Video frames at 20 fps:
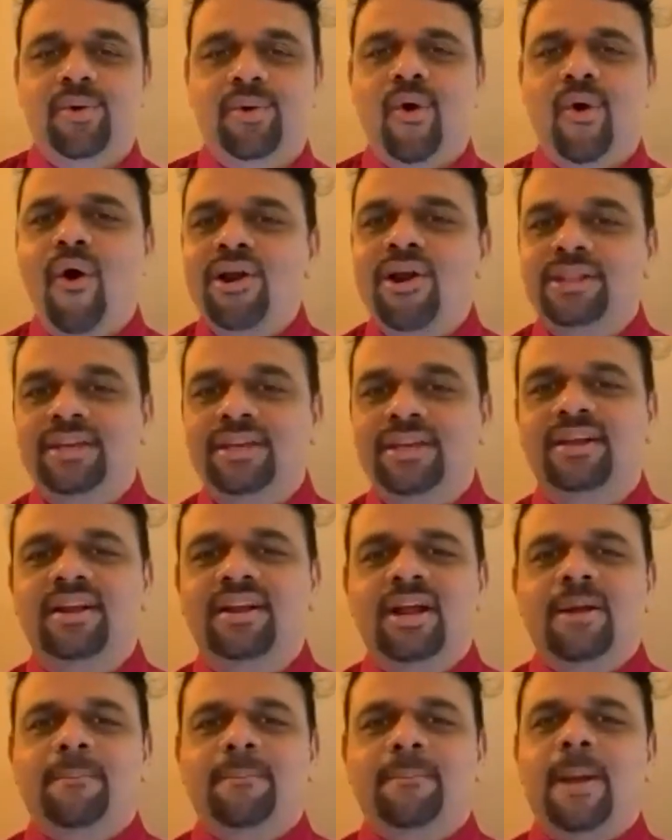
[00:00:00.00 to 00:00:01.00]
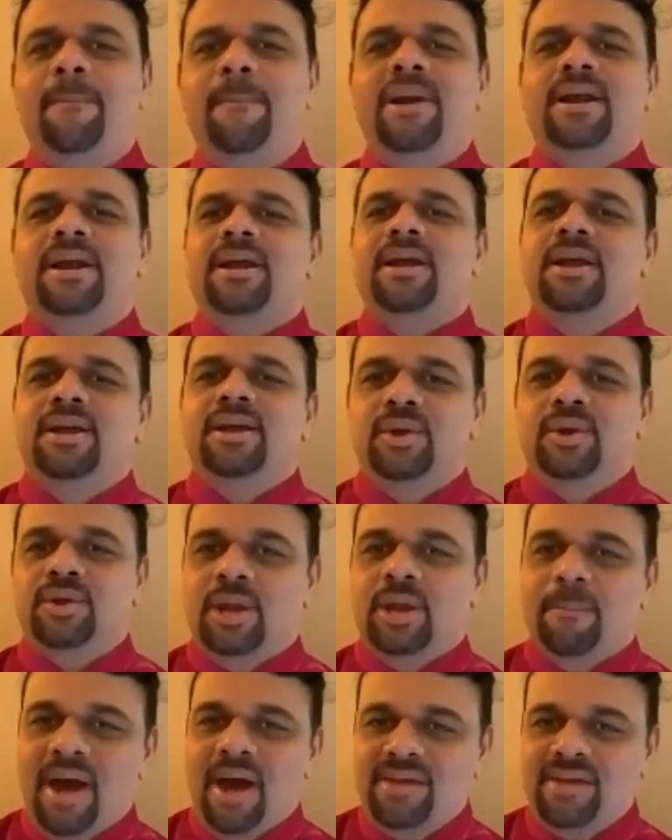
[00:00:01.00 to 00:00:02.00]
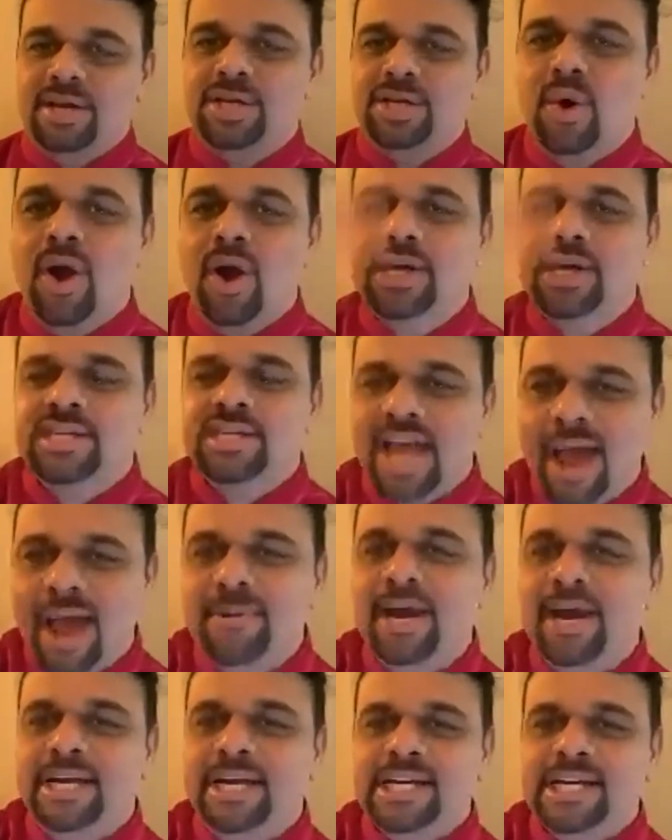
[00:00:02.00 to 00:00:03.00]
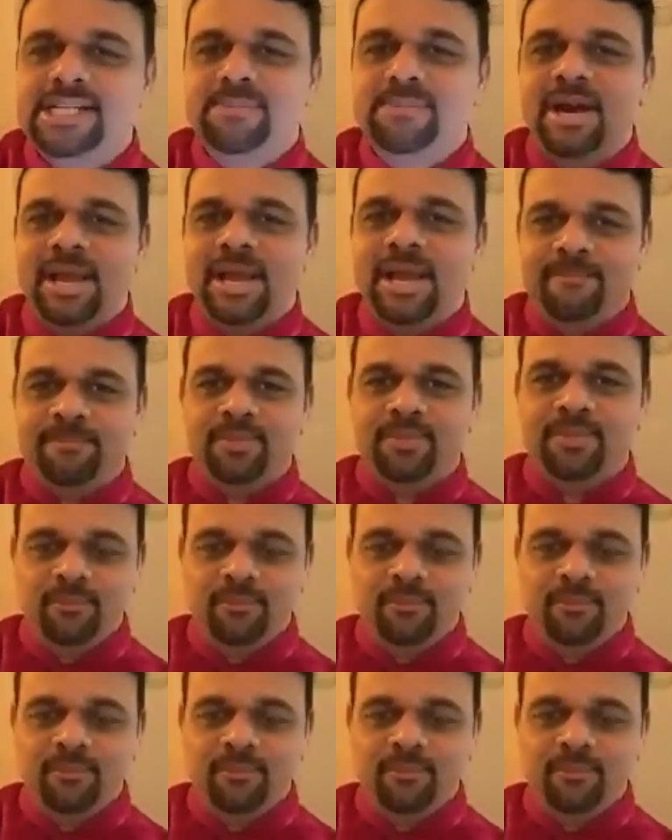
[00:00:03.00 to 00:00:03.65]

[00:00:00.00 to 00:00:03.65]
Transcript: All the people, you know, the Pastor Joel is having a testimony.